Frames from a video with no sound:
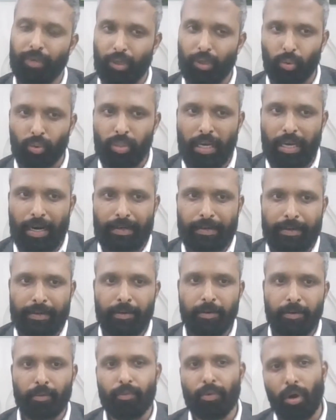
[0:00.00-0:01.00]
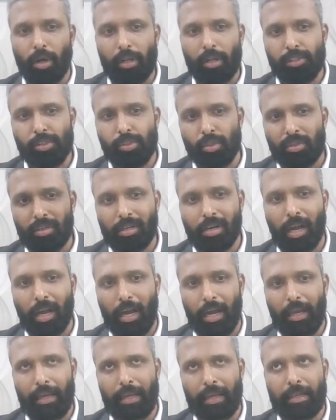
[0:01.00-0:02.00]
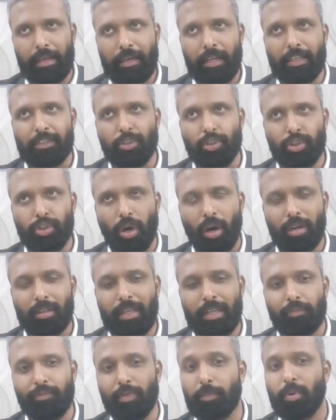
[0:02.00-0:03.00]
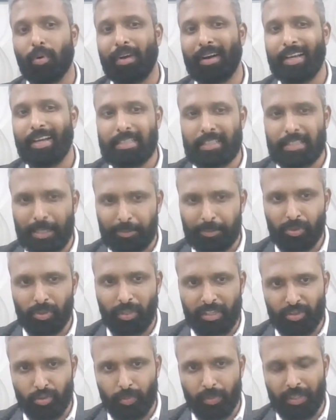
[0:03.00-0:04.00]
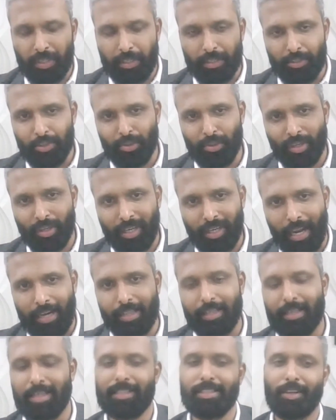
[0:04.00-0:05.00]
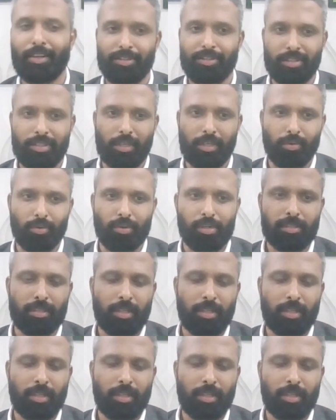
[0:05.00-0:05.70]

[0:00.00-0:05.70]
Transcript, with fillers: we do that, we also try and ensure that we provide exceptional experience to our candidates and our stakeholders